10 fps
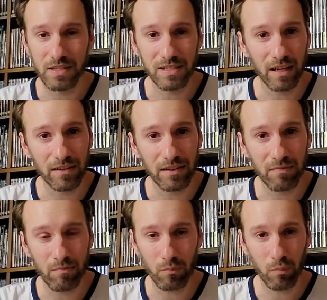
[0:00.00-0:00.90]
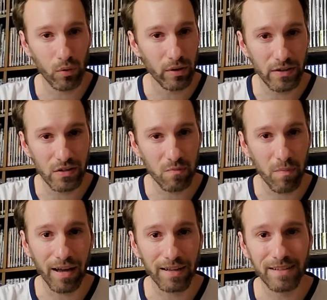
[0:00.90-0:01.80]
The talent put his
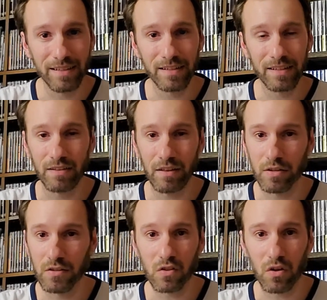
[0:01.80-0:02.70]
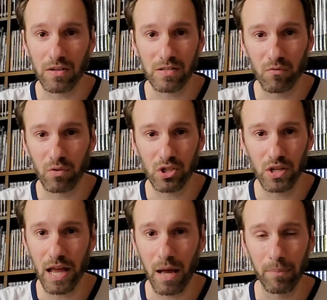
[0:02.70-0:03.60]
mind in and his thoughts of what
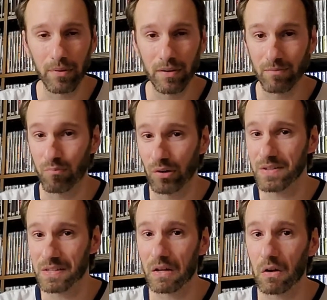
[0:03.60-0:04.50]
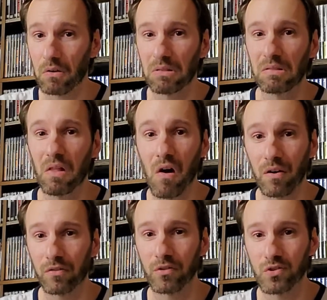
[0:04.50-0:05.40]
should happen. And Bray's got a
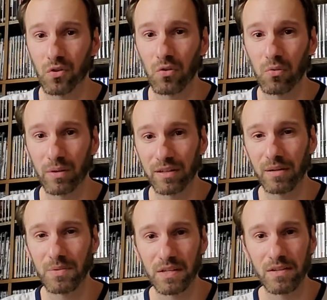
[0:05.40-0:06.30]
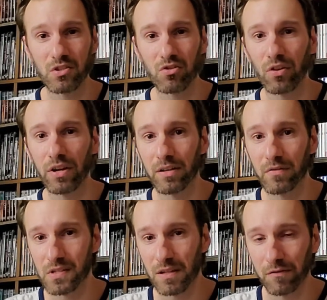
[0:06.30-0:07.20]
lot of control when it comes to his creative
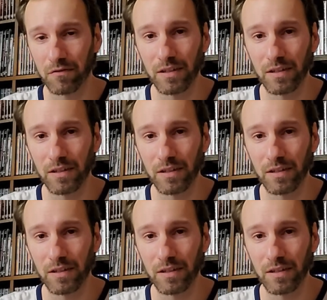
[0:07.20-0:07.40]
stuff.